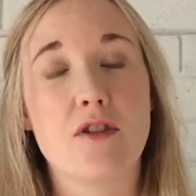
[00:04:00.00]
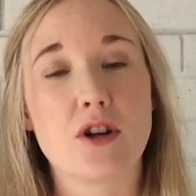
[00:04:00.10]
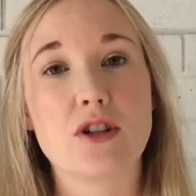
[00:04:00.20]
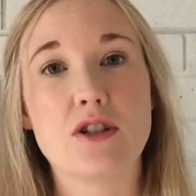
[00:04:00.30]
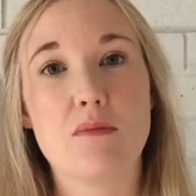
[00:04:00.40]

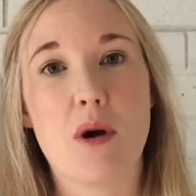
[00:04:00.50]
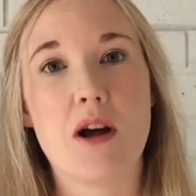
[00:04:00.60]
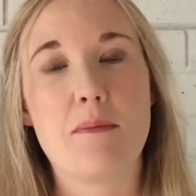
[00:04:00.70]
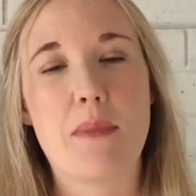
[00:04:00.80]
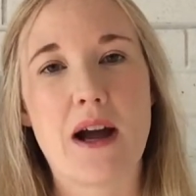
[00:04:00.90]
focus your
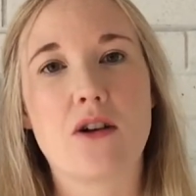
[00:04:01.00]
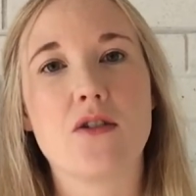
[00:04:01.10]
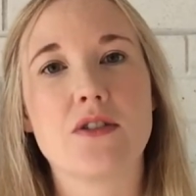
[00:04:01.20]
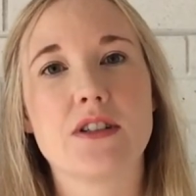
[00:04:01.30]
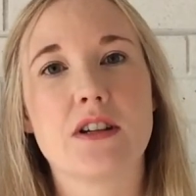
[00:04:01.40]
mind back on
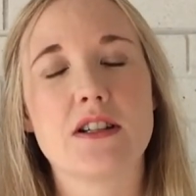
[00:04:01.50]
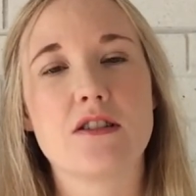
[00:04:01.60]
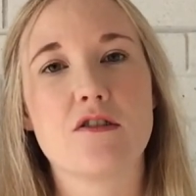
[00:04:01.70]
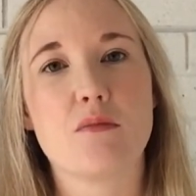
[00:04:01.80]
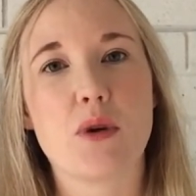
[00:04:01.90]
this
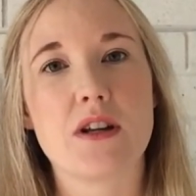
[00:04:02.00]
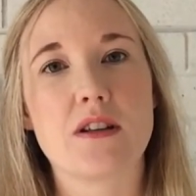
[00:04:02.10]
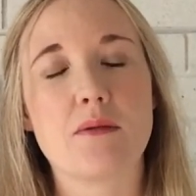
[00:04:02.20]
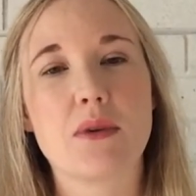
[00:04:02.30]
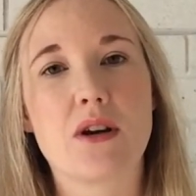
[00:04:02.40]
idea of
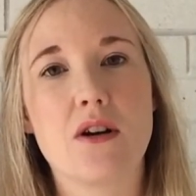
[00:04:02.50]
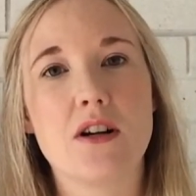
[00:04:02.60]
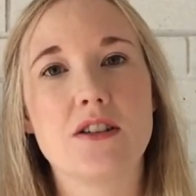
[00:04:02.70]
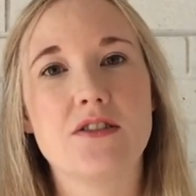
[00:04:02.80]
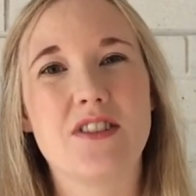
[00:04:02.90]
breathing,
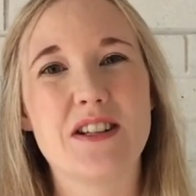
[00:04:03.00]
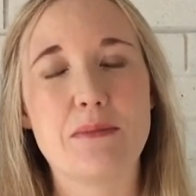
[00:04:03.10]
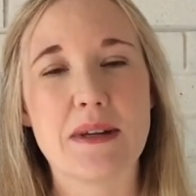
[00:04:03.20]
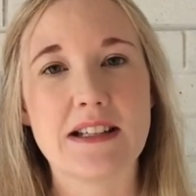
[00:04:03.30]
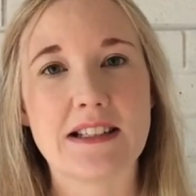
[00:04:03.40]
because
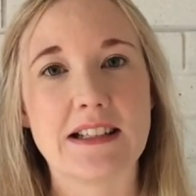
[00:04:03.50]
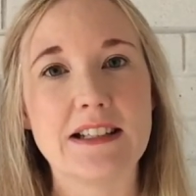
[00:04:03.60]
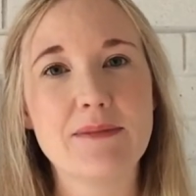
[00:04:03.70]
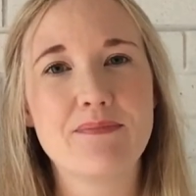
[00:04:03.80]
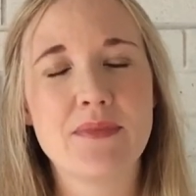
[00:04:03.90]

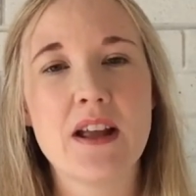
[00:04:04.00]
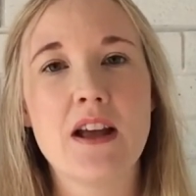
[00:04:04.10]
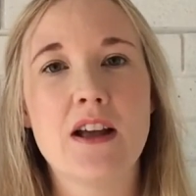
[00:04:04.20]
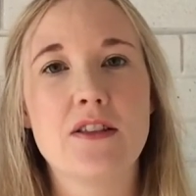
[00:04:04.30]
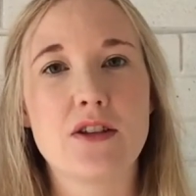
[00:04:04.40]
fundamentally
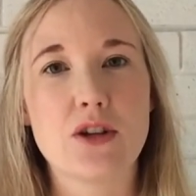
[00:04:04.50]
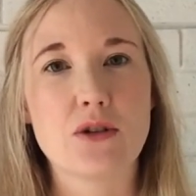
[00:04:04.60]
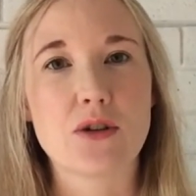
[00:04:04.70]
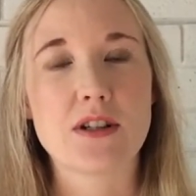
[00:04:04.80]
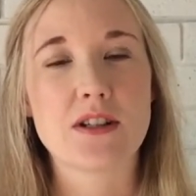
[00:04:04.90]
the
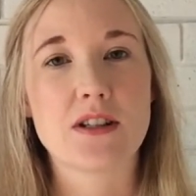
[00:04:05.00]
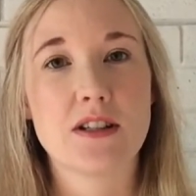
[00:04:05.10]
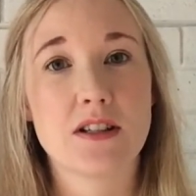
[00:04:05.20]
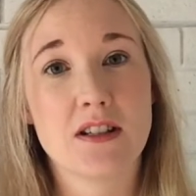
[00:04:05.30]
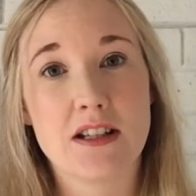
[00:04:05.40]
uterus
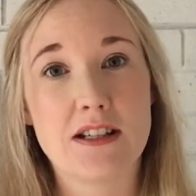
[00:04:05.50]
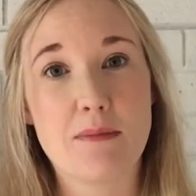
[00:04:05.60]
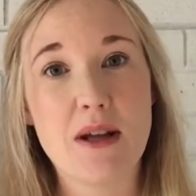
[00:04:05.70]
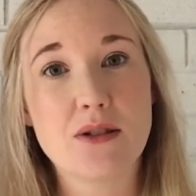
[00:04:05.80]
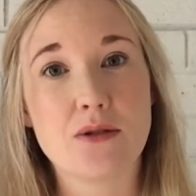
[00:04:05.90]
is a
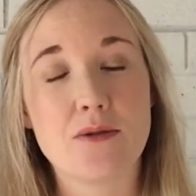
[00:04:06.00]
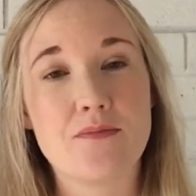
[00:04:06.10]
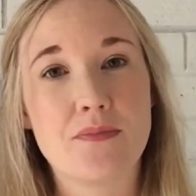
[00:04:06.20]
muscle.